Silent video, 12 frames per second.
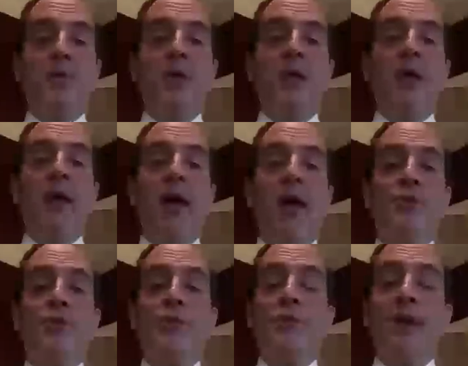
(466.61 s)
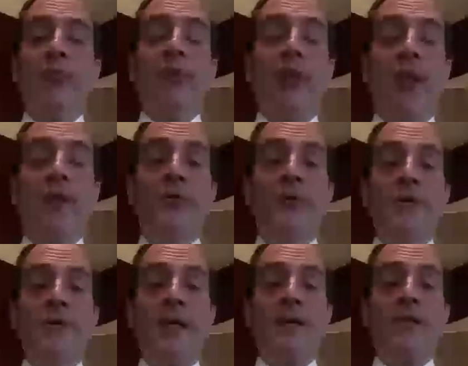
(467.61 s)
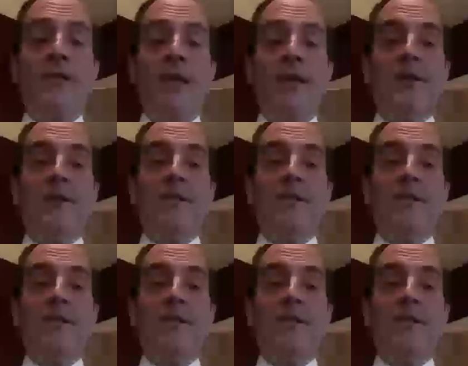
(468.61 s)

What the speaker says: as are several other insecticides.